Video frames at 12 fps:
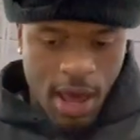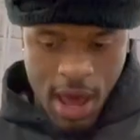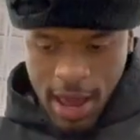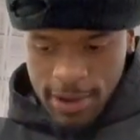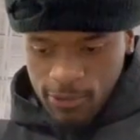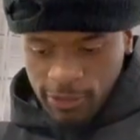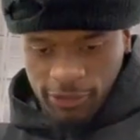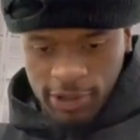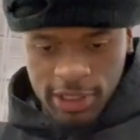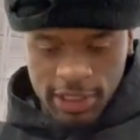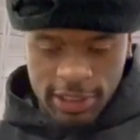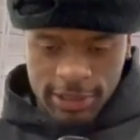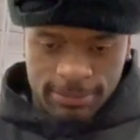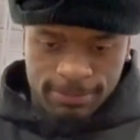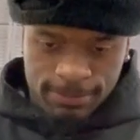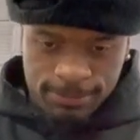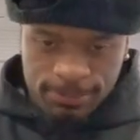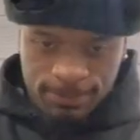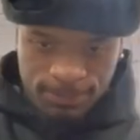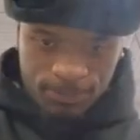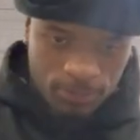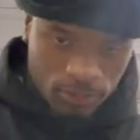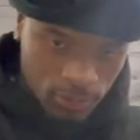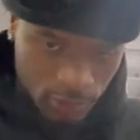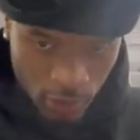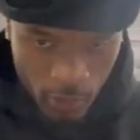All right, we finna uh,